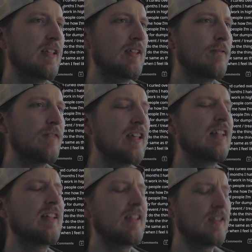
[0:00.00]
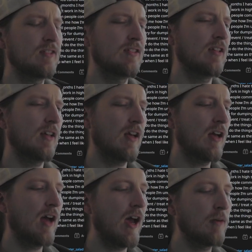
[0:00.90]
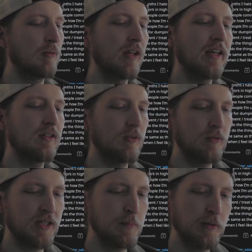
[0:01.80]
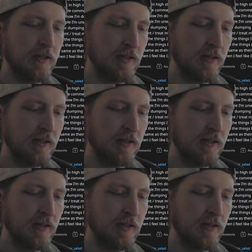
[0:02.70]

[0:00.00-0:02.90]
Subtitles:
feelings I relate to deeply.